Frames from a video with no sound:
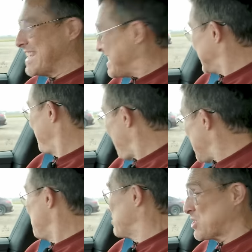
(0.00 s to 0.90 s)
This
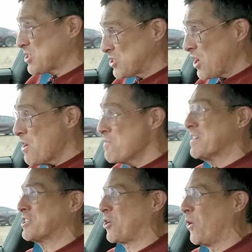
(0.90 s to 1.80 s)
feels so
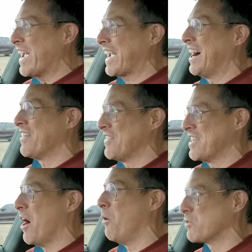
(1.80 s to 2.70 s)
much quicker than
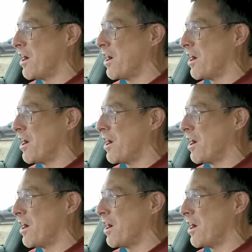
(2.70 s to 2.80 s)
the old